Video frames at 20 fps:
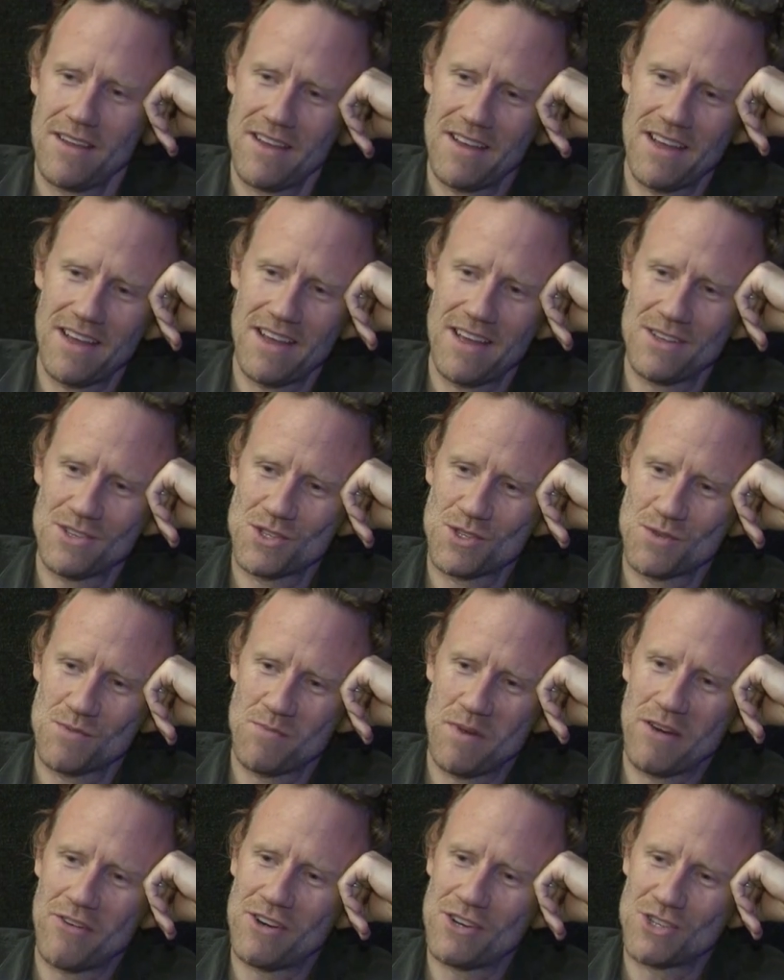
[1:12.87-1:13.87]
uh,
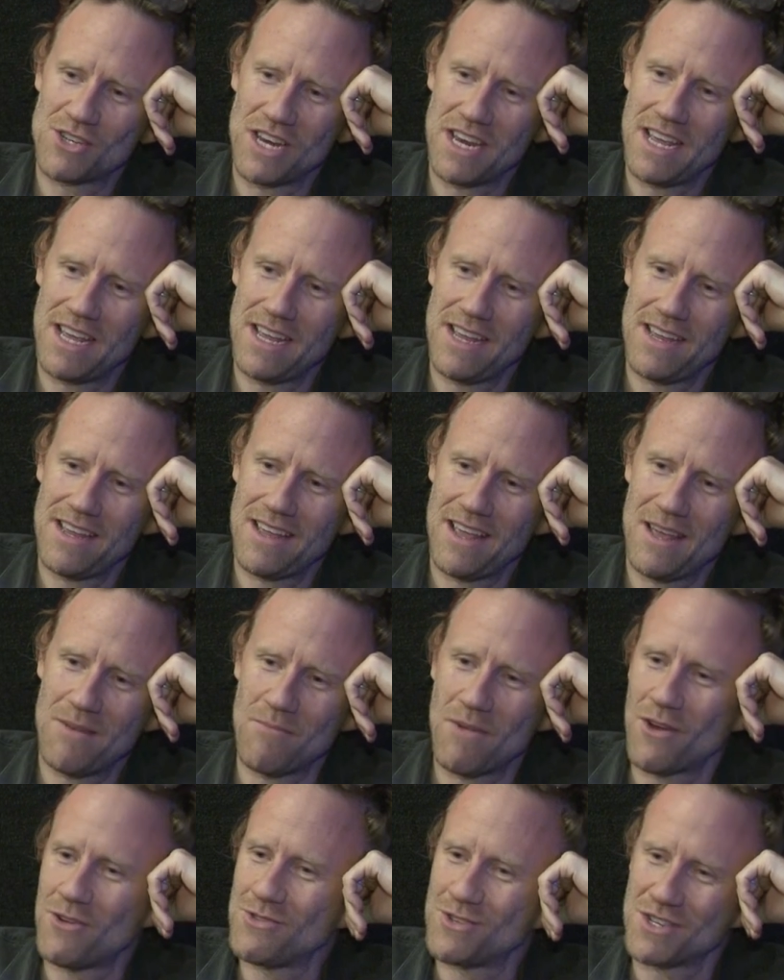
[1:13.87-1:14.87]
spiritually,
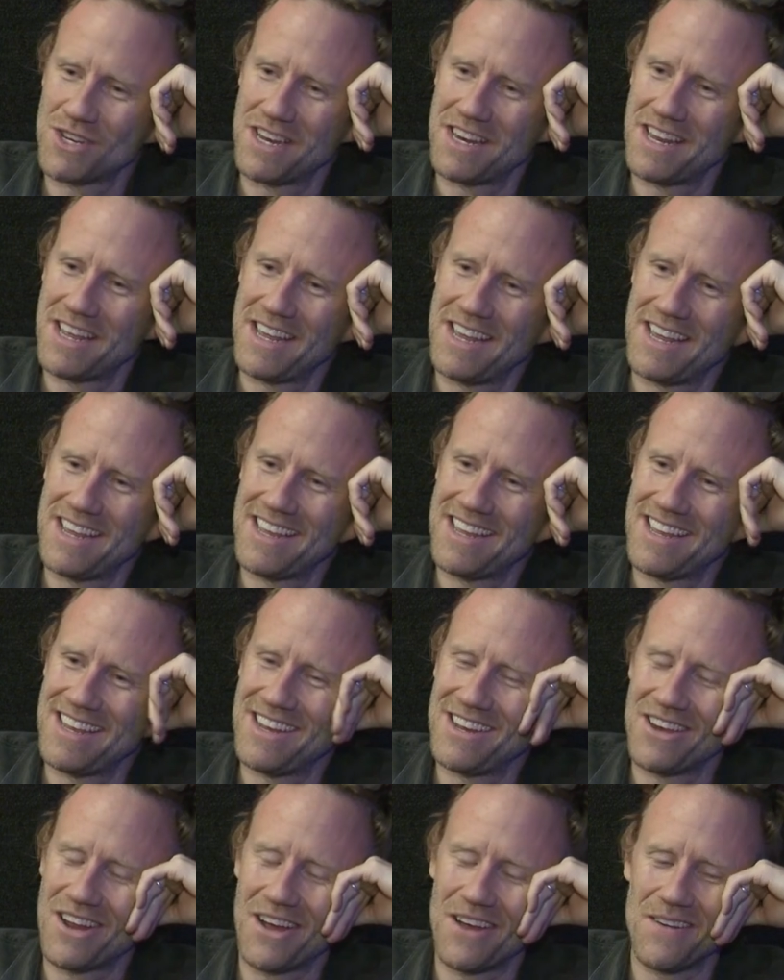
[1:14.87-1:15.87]
emotionally,
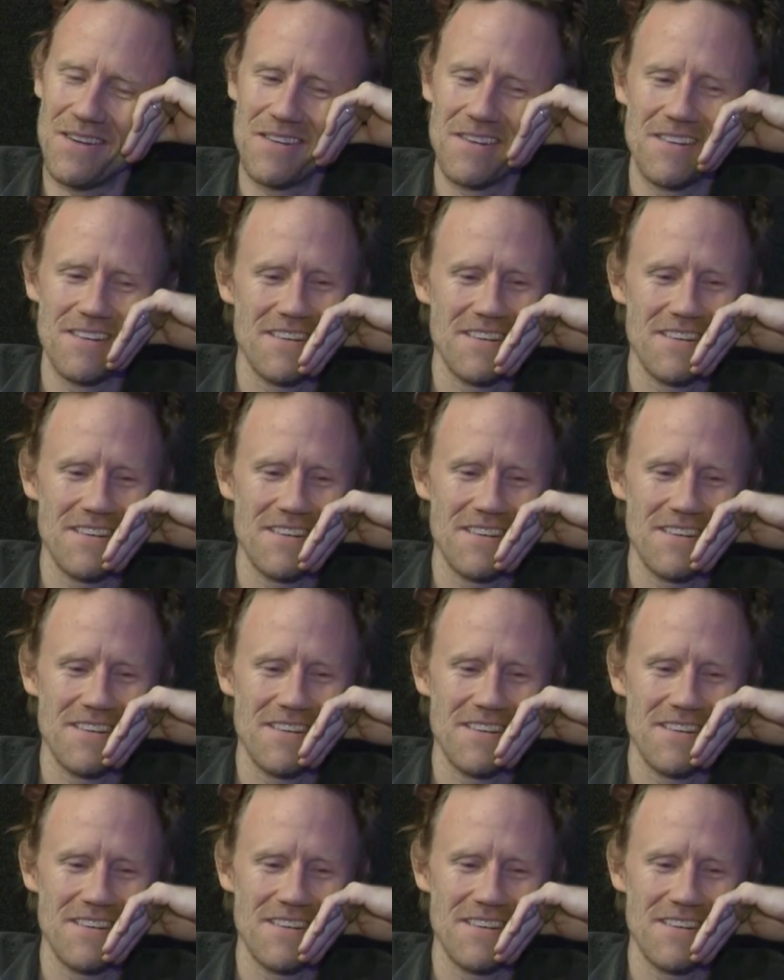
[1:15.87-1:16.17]
you know.